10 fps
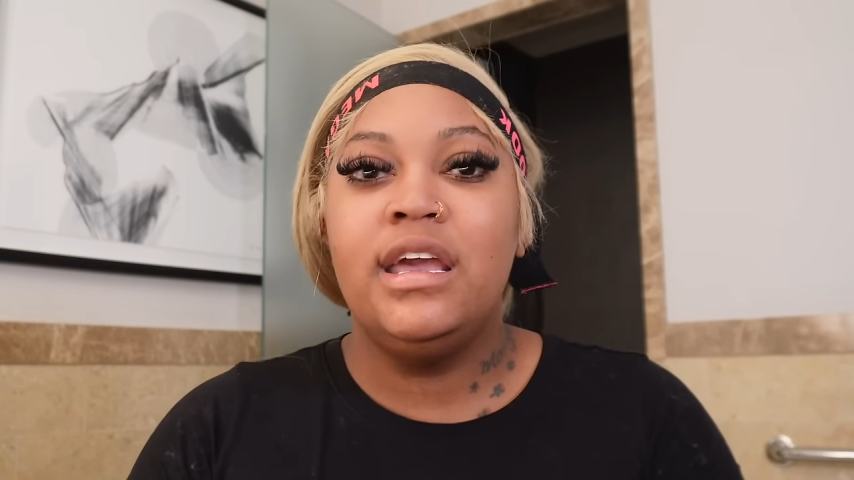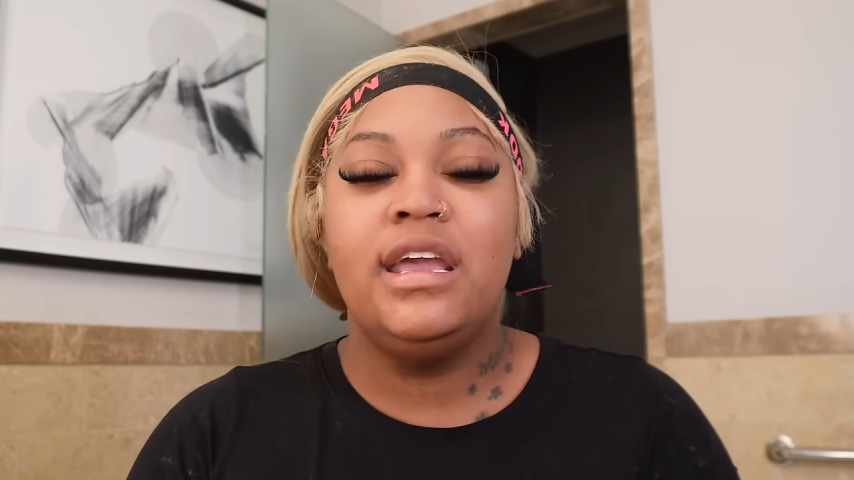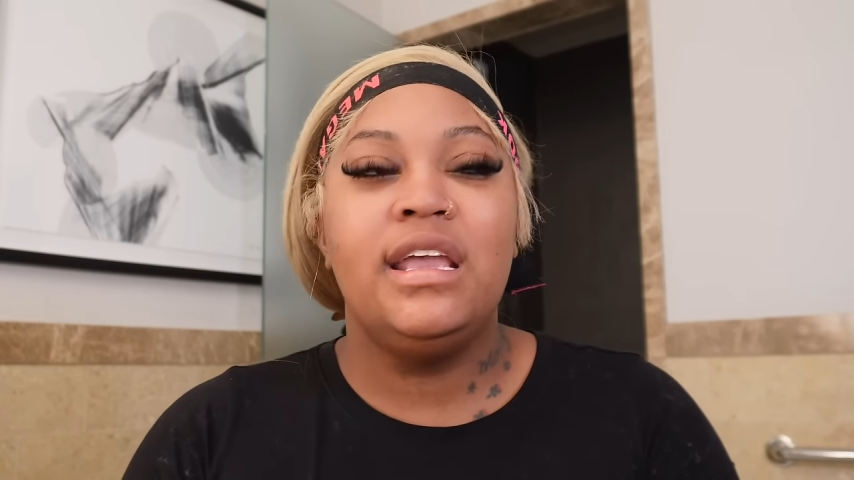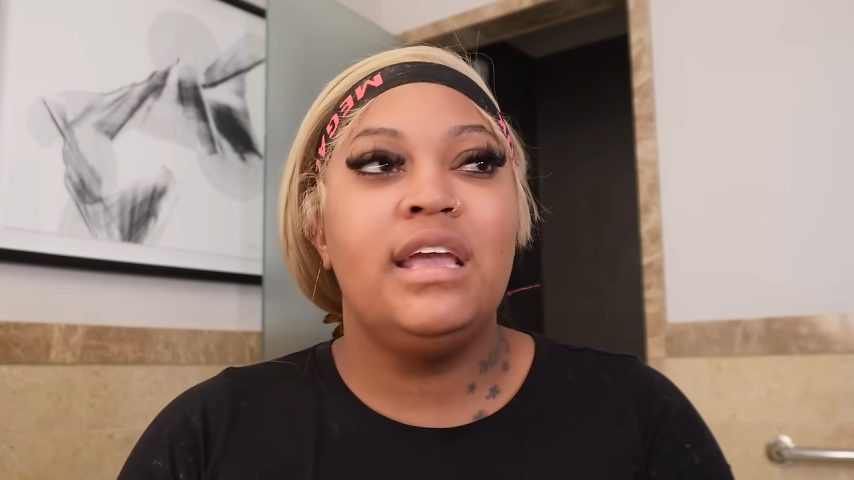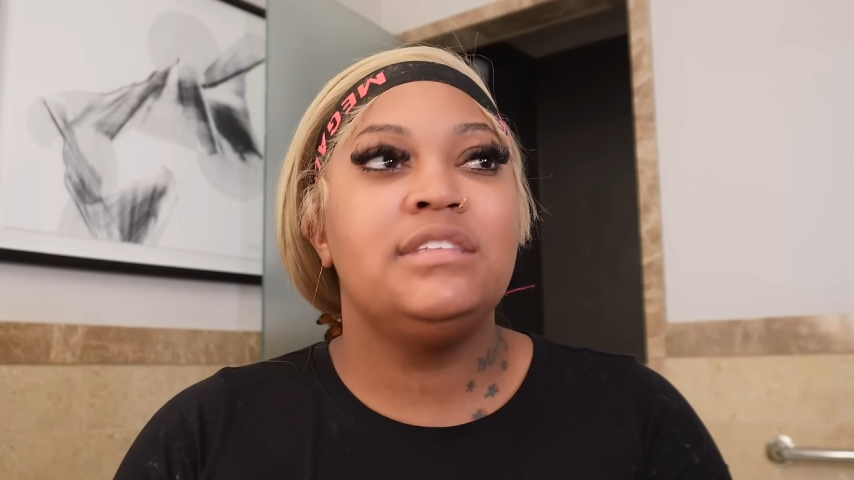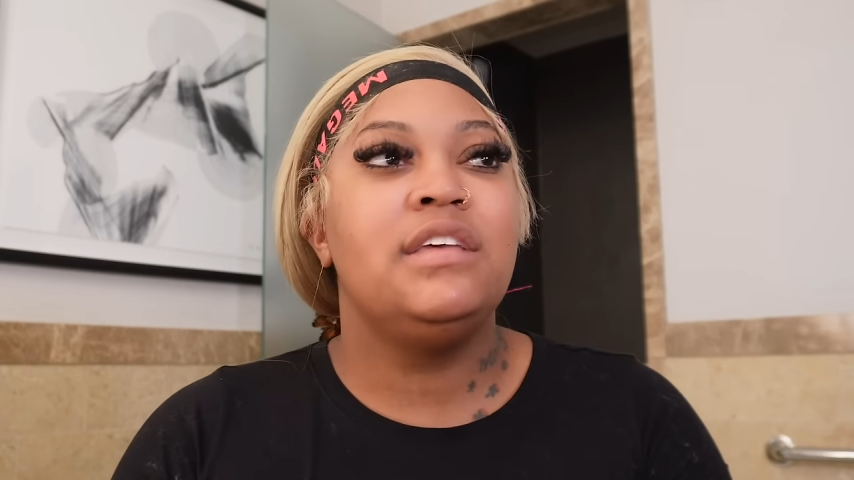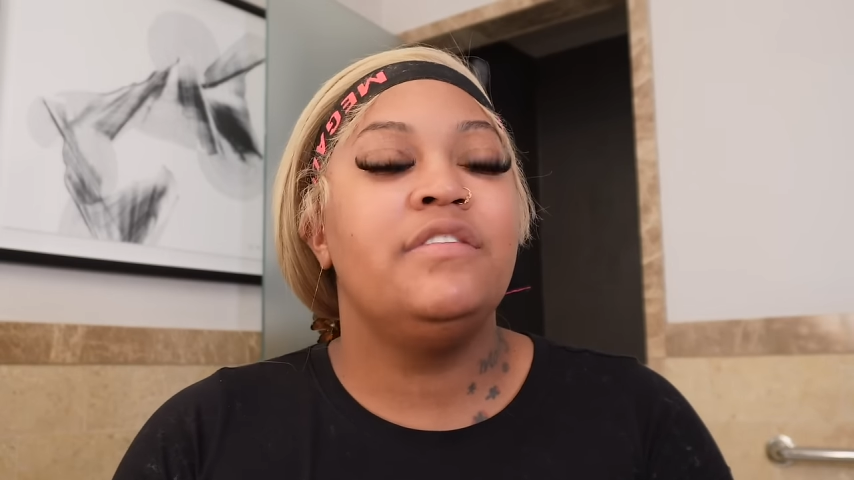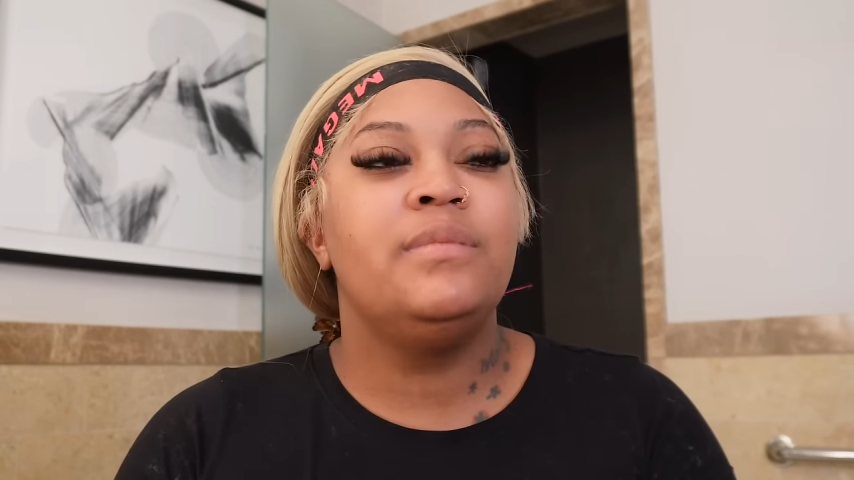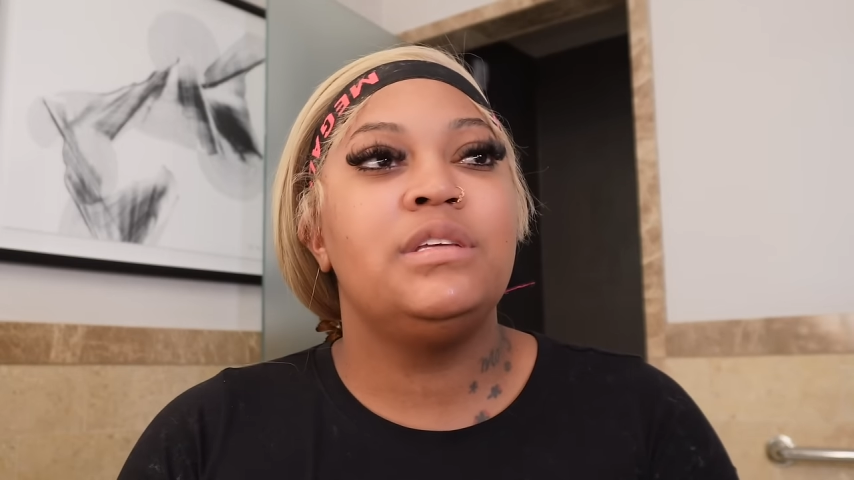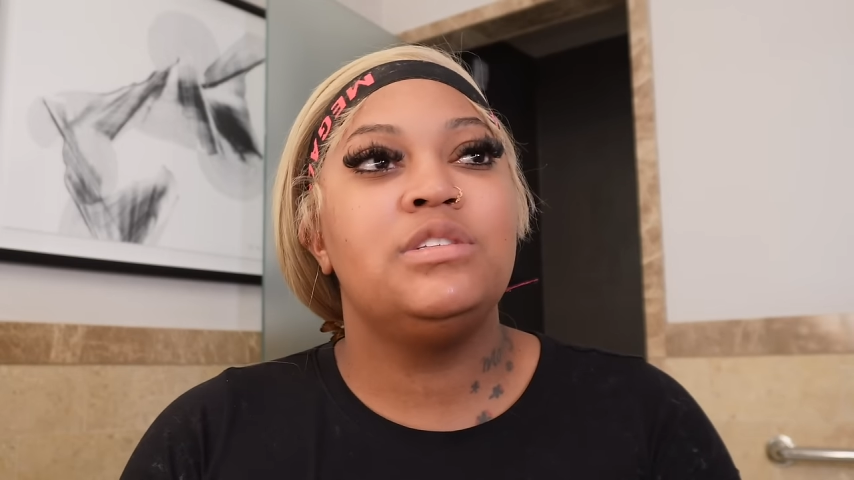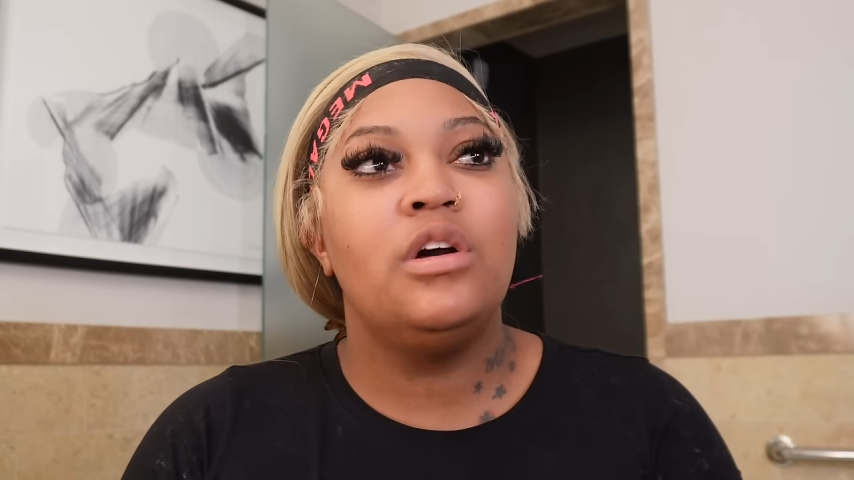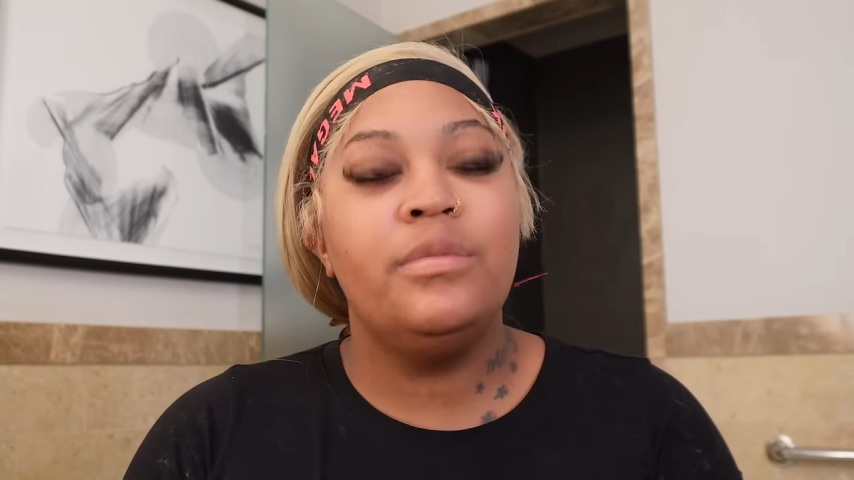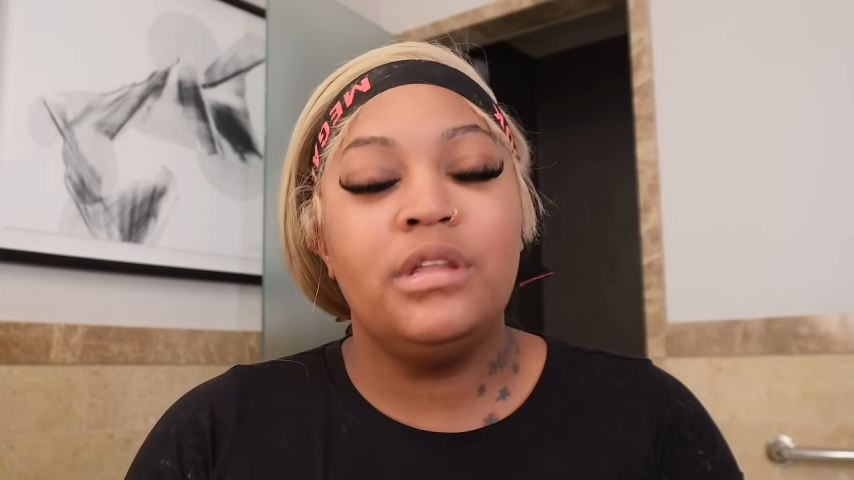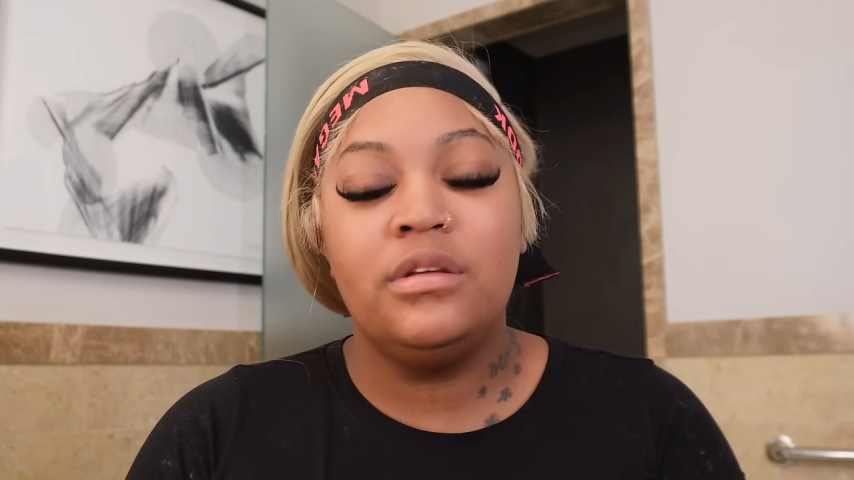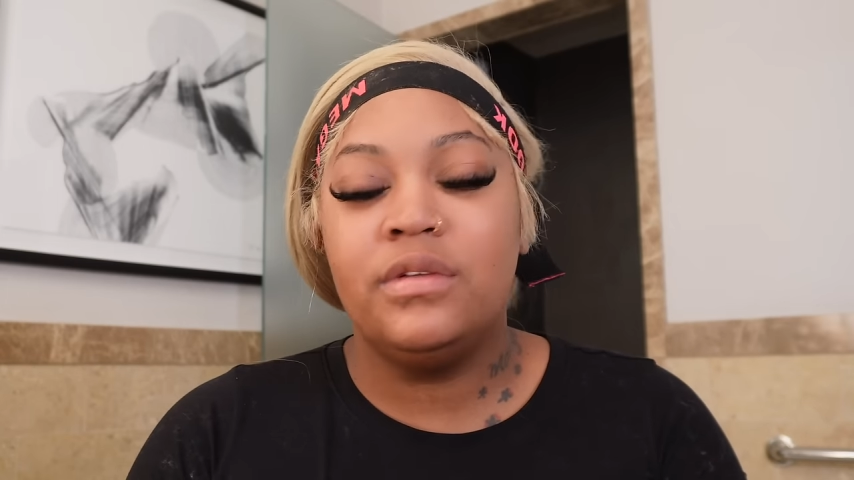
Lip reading: it has given me so many